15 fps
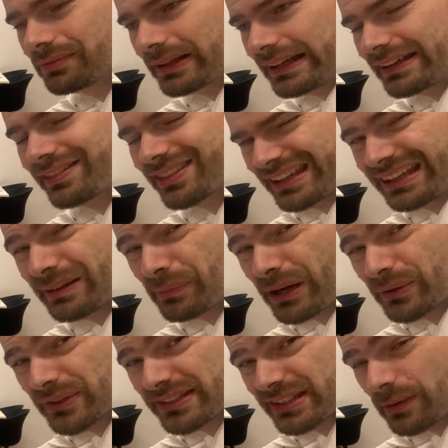like think
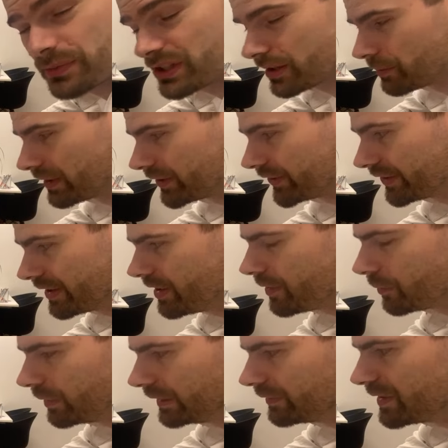about the subject, because
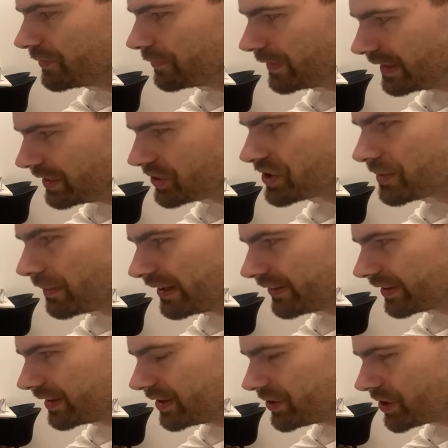when we finish the
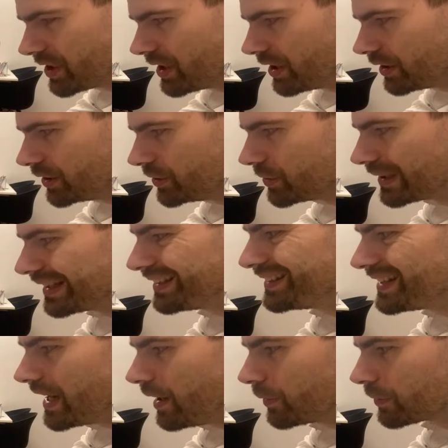message, you can
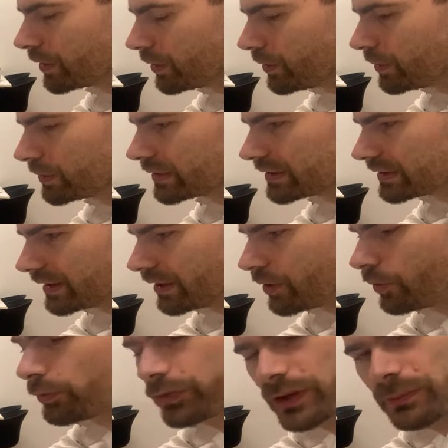download a
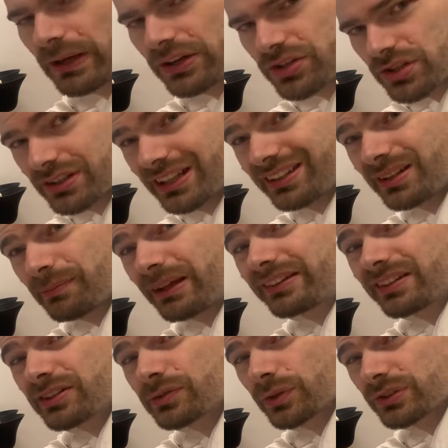confirmation that the
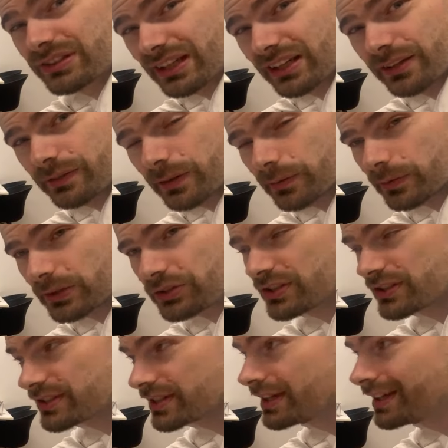message was delivered, which
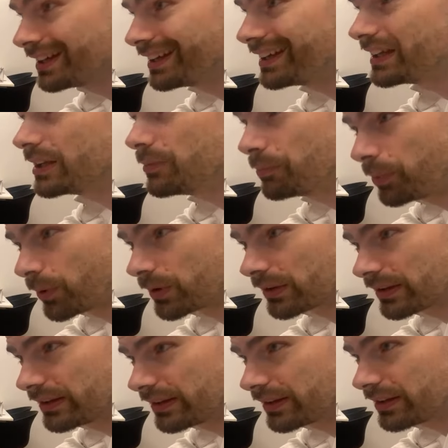is
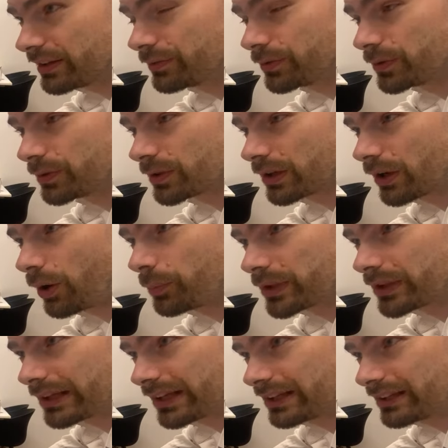important if you're
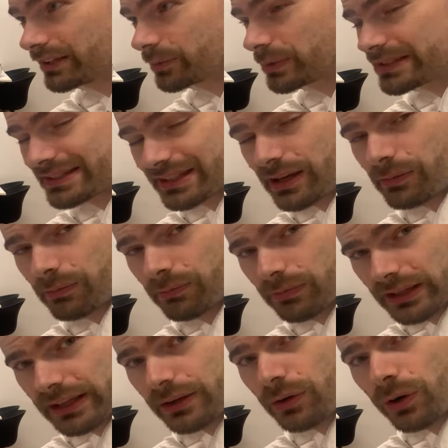communicating with some
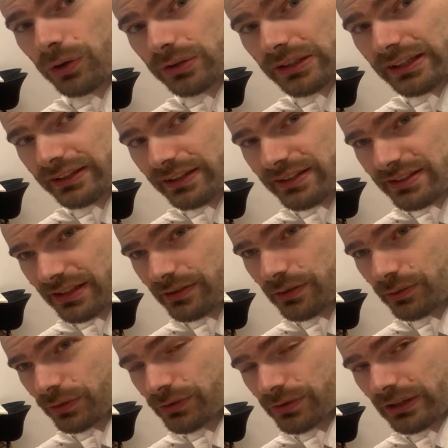like authorities and you
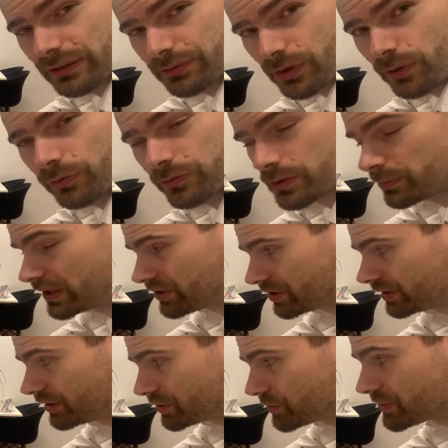want to have
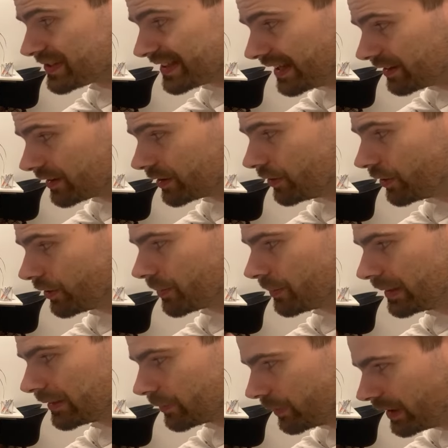confirmation that you send the
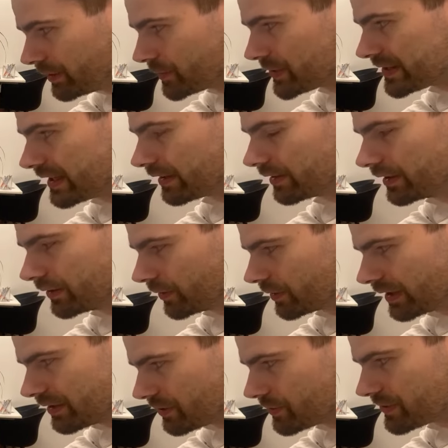document when you send it or
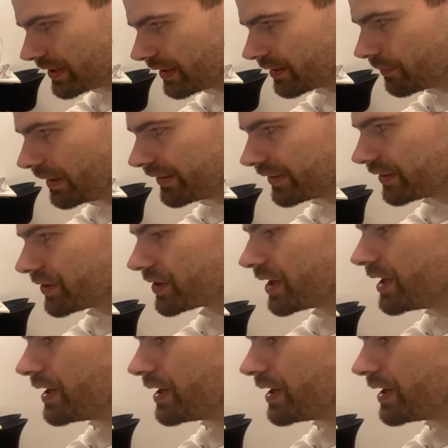that you send the message.